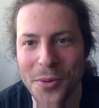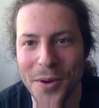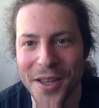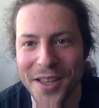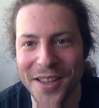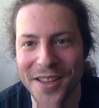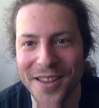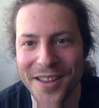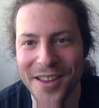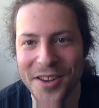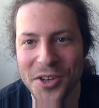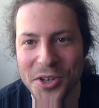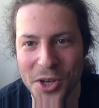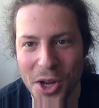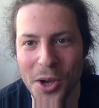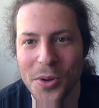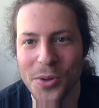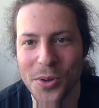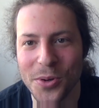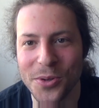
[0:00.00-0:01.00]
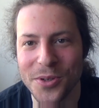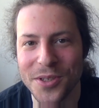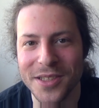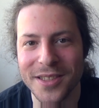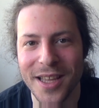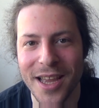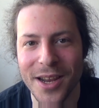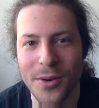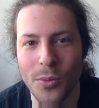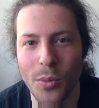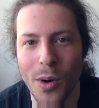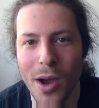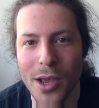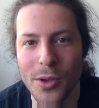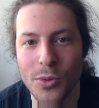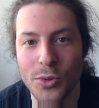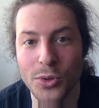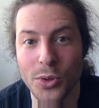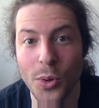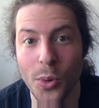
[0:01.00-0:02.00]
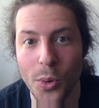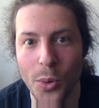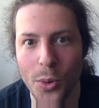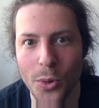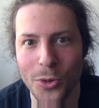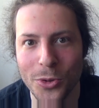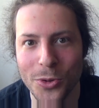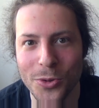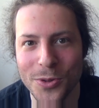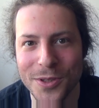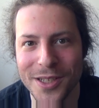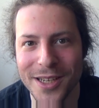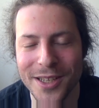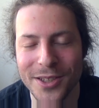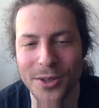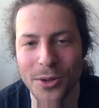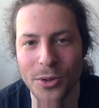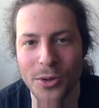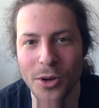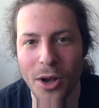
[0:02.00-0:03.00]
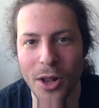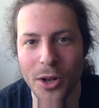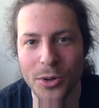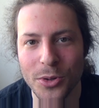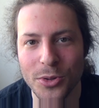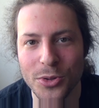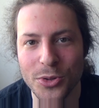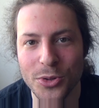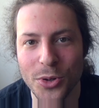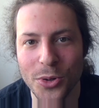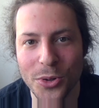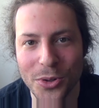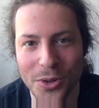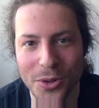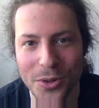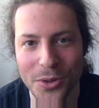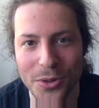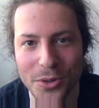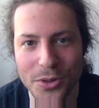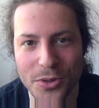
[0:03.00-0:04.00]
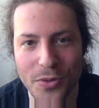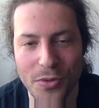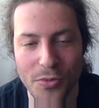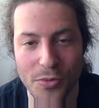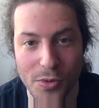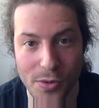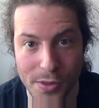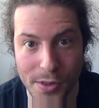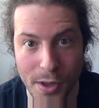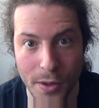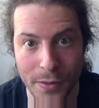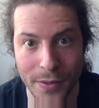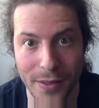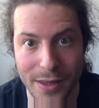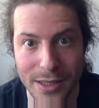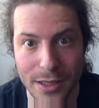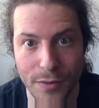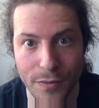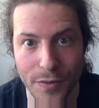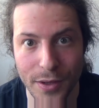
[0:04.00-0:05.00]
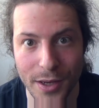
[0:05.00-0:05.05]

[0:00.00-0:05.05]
the way, now you understand why you saw all those little colored circles throughout this